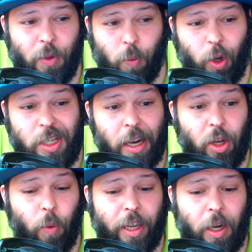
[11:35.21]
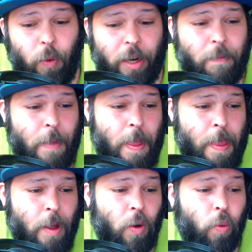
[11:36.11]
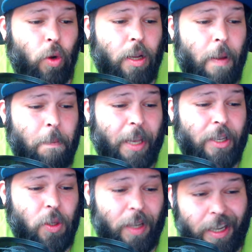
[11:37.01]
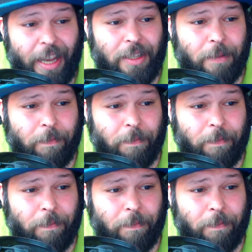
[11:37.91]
The rook's not going anywhere. Rook b to e8.